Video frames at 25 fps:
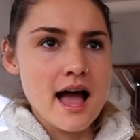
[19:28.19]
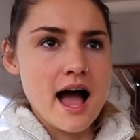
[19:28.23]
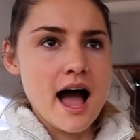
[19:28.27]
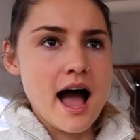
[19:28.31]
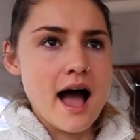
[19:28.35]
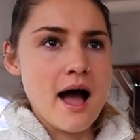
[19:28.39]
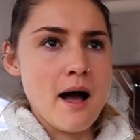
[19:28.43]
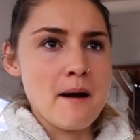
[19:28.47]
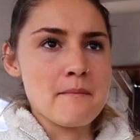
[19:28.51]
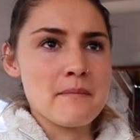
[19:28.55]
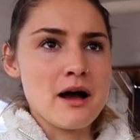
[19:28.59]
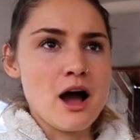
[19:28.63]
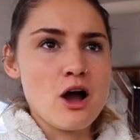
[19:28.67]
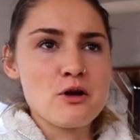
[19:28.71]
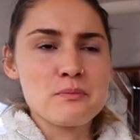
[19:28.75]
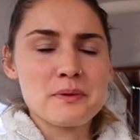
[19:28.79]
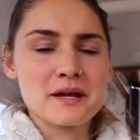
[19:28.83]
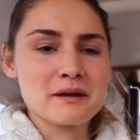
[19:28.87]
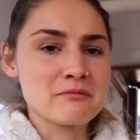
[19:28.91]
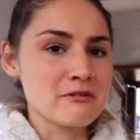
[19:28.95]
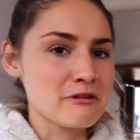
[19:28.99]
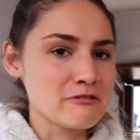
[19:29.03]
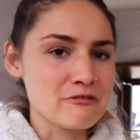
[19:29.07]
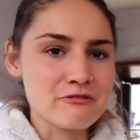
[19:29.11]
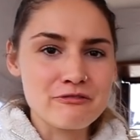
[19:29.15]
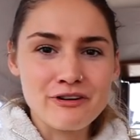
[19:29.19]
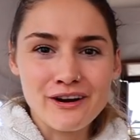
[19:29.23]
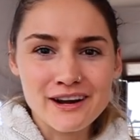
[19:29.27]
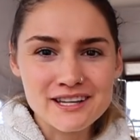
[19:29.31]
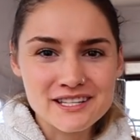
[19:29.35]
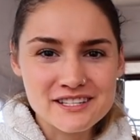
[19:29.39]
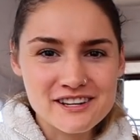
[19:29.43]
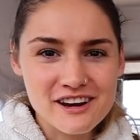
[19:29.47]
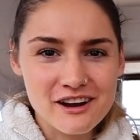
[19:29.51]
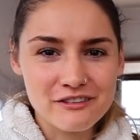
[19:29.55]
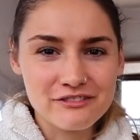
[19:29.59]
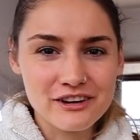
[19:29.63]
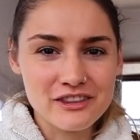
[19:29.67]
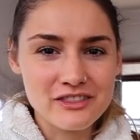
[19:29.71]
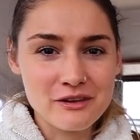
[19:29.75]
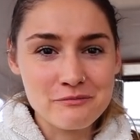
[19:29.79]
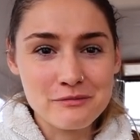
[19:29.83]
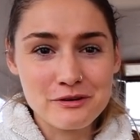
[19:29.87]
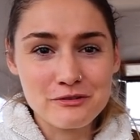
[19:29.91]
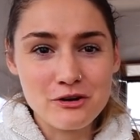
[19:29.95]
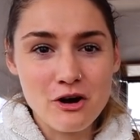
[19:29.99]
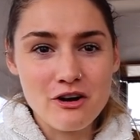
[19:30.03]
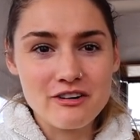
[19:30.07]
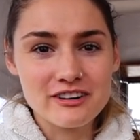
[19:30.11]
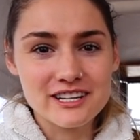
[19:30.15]
hoping we've revised enough, and then
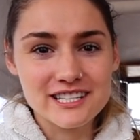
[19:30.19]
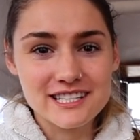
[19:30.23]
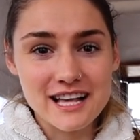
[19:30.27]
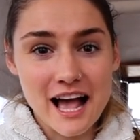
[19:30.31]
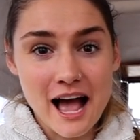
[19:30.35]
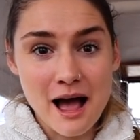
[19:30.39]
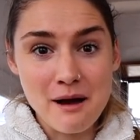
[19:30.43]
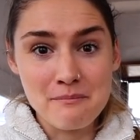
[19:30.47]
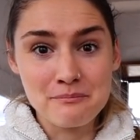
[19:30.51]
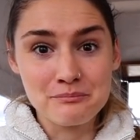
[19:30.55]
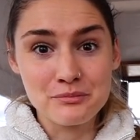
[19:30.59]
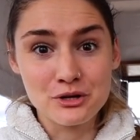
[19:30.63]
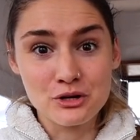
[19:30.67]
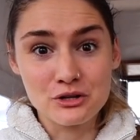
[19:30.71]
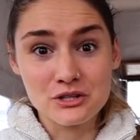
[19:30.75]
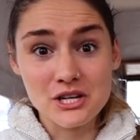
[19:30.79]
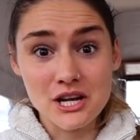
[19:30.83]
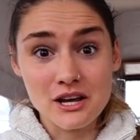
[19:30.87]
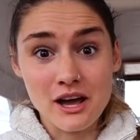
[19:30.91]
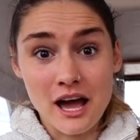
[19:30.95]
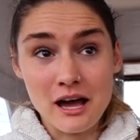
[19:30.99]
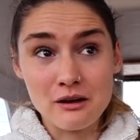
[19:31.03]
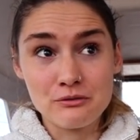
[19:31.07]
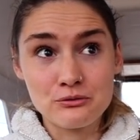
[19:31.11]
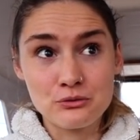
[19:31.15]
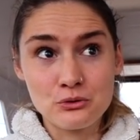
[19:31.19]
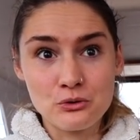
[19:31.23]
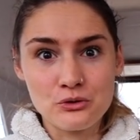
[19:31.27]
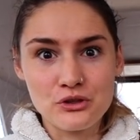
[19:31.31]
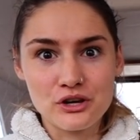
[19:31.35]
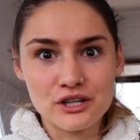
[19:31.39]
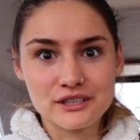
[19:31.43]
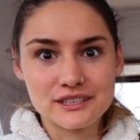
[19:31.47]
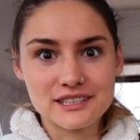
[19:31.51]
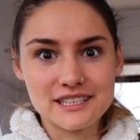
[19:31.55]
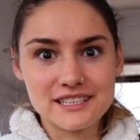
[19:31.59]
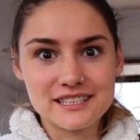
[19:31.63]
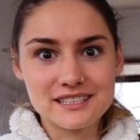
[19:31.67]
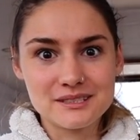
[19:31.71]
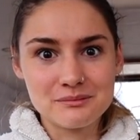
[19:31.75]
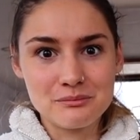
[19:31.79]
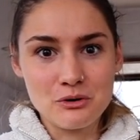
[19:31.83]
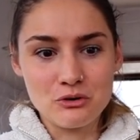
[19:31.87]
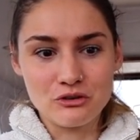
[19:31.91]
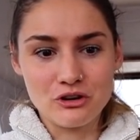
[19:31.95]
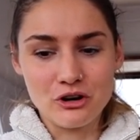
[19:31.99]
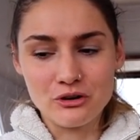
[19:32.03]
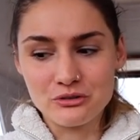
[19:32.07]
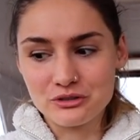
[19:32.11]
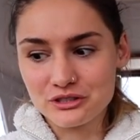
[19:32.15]
we've got our exam booked at 4:30
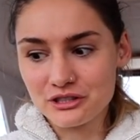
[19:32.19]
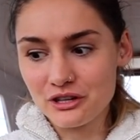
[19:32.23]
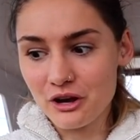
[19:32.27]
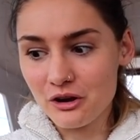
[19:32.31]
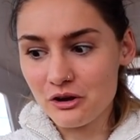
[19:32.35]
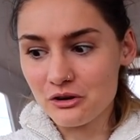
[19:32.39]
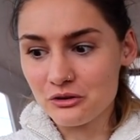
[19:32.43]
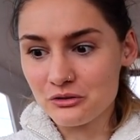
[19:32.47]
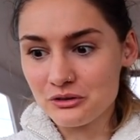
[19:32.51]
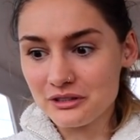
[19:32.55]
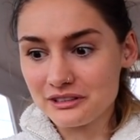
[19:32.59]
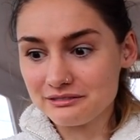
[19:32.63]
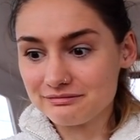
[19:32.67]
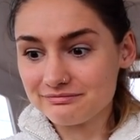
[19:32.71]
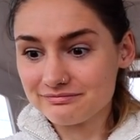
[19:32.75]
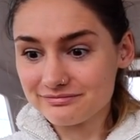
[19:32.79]
tomorrow. So